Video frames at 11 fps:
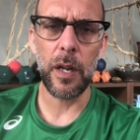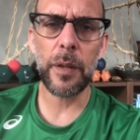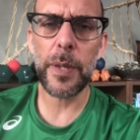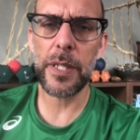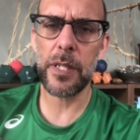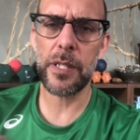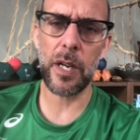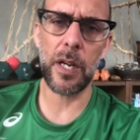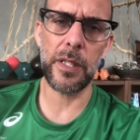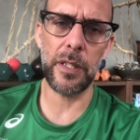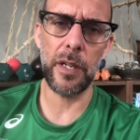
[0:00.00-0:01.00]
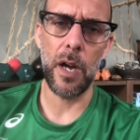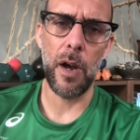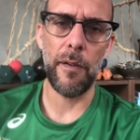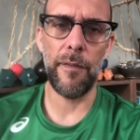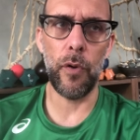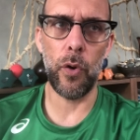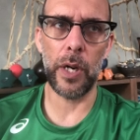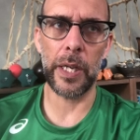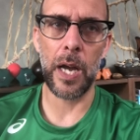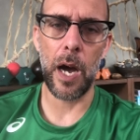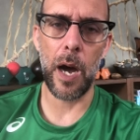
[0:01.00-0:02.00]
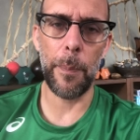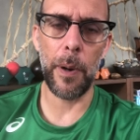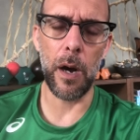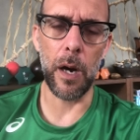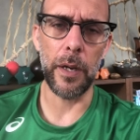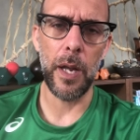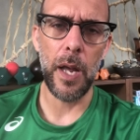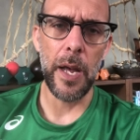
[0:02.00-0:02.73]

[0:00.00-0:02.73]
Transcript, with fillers: And the business started falling apart.